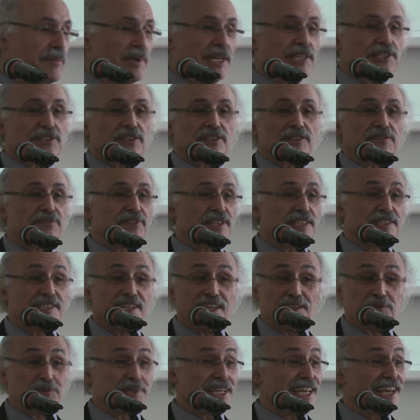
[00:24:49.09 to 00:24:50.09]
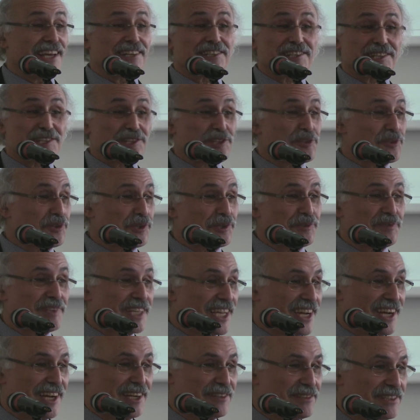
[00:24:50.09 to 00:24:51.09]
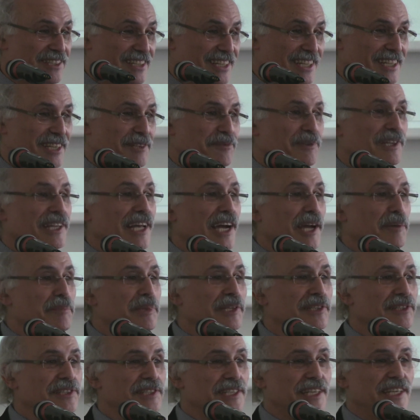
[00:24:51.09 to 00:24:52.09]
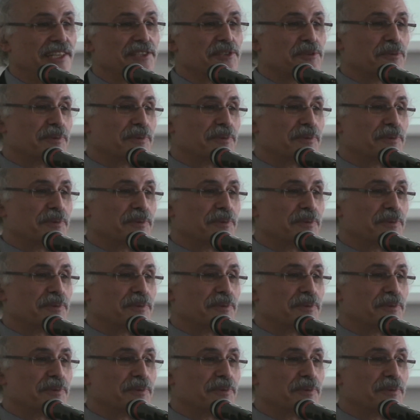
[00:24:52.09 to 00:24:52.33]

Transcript: based on opinion, we had extraordinarily high reliability,